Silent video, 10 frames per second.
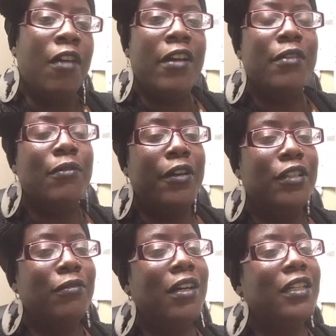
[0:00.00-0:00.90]
All right,
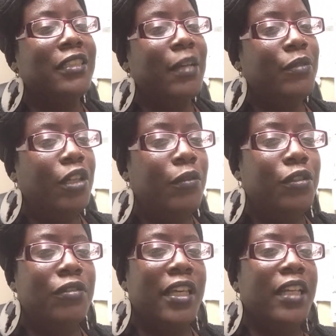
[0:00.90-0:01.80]
royal ones, let me know
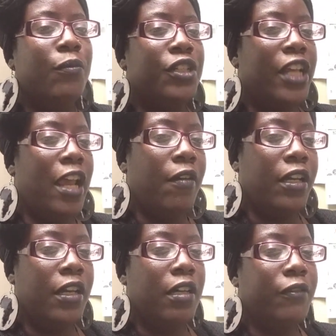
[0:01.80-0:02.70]
what you think. Which
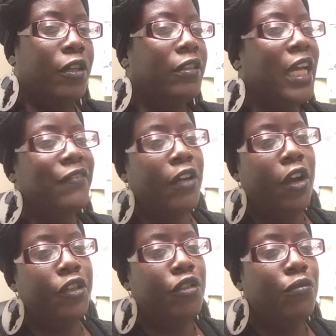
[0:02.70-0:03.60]
area of your life
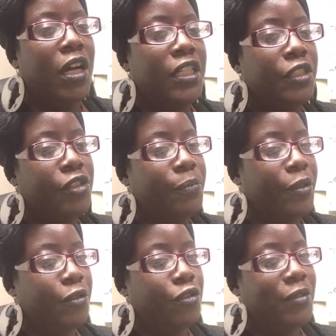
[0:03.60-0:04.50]
are you under
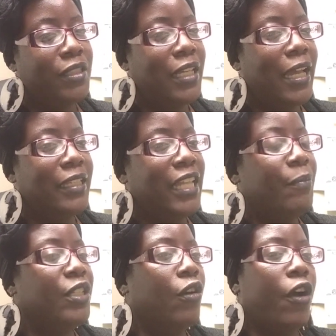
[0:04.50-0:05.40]
spiritual attack?
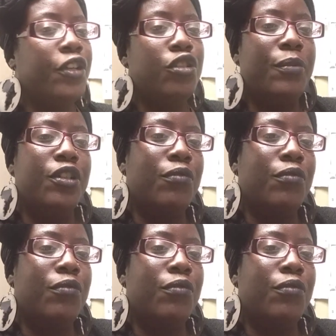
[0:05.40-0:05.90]
Let me know. Are you